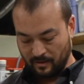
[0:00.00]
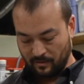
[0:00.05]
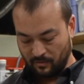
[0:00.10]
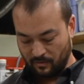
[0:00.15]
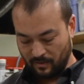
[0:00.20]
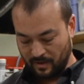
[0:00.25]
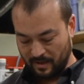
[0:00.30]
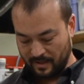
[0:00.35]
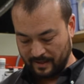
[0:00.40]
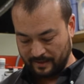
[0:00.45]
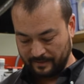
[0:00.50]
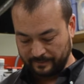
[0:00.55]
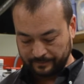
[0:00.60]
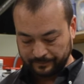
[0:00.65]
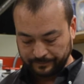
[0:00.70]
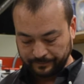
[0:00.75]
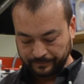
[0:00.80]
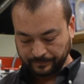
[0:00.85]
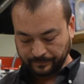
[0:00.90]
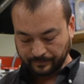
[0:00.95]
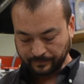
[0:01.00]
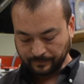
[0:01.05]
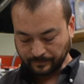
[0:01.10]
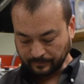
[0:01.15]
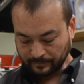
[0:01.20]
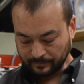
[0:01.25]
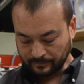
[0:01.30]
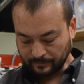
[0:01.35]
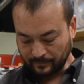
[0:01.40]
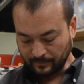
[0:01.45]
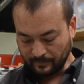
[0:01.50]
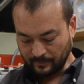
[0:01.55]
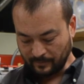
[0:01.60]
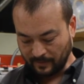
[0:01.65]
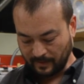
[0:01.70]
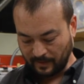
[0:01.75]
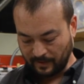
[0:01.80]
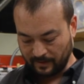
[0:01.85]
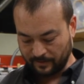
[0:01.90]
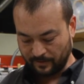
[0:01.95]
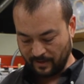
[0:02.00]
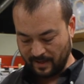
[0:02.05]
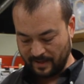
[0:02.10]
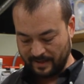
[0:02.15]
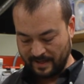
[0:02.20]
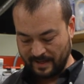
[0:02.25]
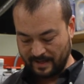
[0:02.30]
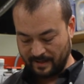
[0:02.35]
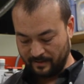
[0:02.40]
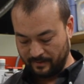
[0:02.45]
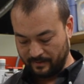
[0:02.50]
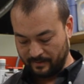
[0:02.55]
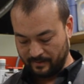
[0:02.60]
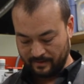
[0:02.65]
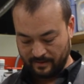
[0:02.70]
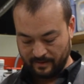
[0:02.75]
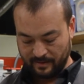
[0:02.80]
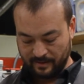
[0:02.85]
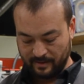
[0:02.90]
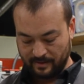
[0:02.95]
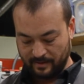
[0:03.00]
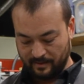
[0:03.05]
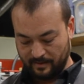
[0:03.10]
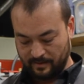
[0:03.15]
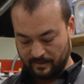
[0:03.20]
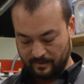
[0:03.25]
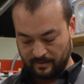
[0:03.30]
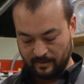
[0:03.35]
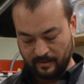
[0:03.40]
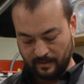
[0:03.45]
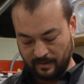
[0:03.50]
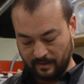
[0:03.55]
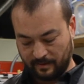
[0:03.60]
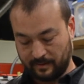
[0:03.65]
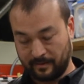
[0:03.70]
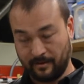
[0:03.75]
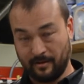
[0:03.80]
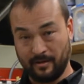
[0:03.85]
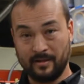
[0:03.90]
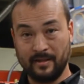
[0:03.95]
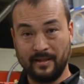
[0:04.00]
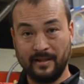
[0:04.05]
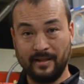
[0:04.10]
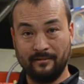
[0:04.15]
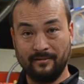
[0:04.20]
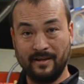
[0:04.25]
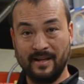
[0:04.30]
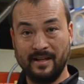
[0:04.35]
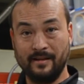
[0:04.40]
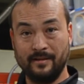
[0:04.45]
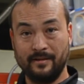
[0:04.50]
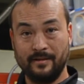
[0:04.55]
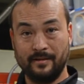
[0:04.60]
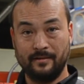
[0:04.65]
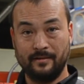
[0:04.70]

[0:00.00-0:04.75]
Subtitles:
One is, right now, it's circling around,